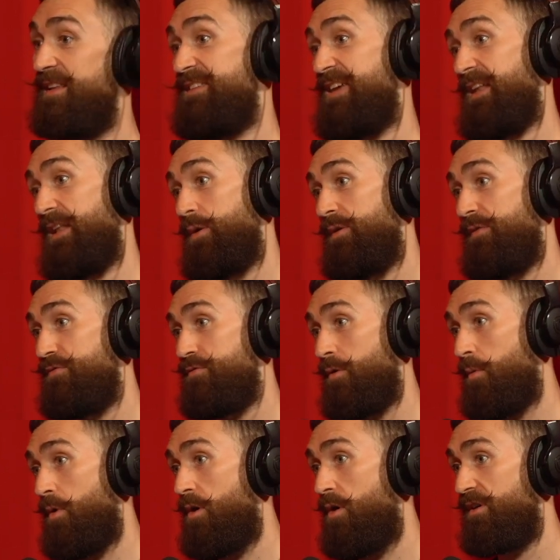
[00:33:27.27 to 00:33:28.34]
I'll take Luna for
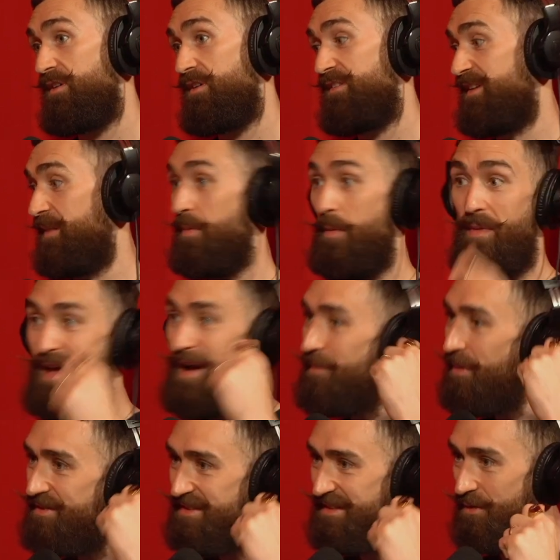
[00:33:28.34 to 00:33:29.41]
a walk. I'll put my
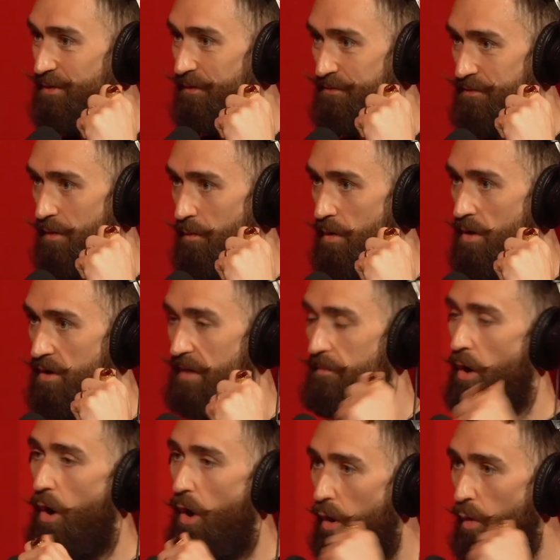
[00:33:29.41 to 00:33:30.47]
AirPods in to go for a walk.
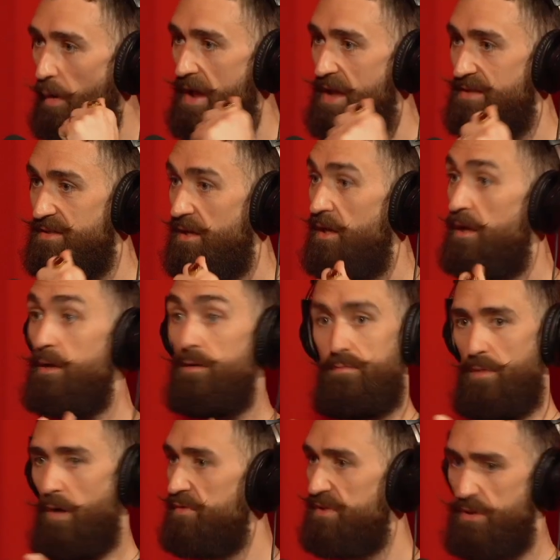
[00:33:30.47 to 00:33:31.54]
I'm always
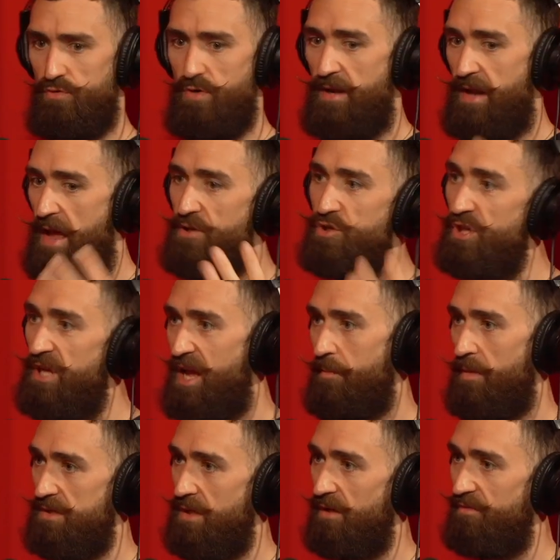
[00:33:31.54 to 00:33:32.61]
obviously trying to
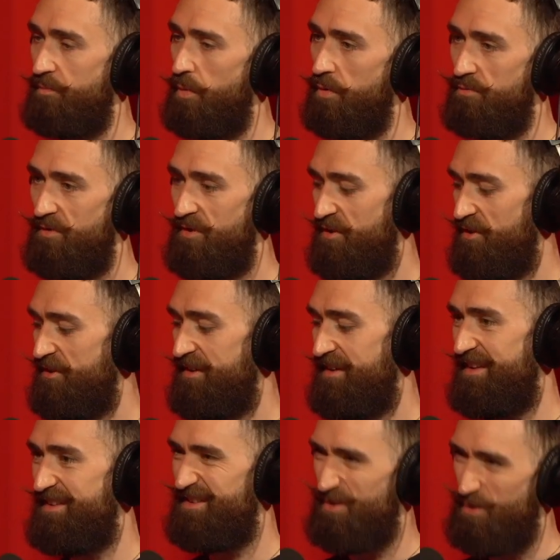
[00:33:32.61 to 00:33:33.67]
educate myself, but
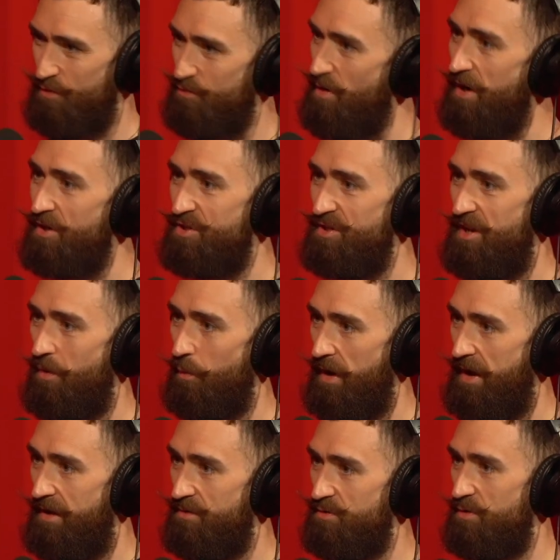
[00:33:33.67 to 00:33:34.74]
it's a distraction in a
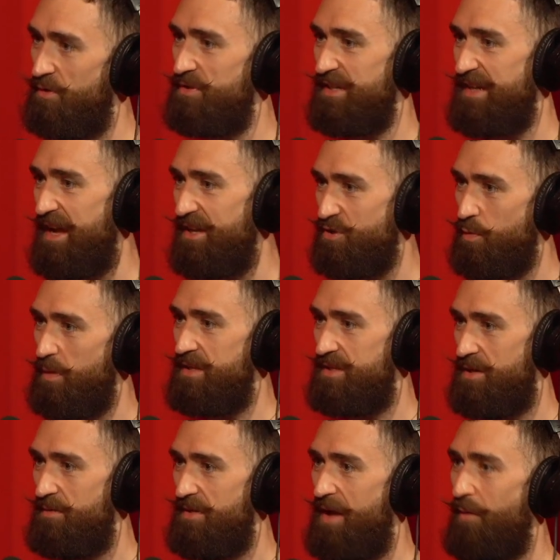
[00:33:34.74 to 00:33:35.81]
way. So there's a
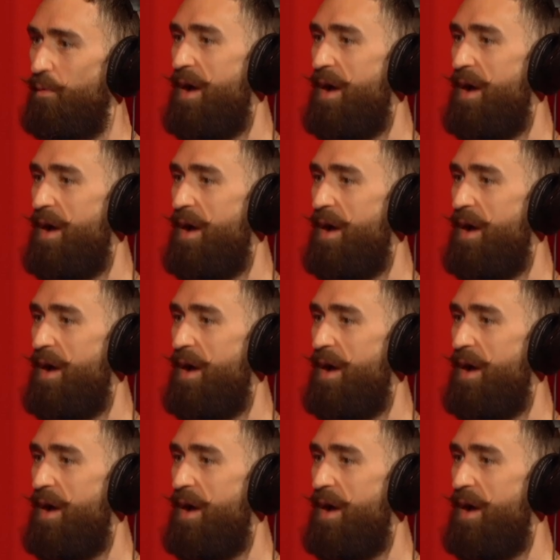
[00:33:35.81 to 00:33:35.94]
catch-22 there.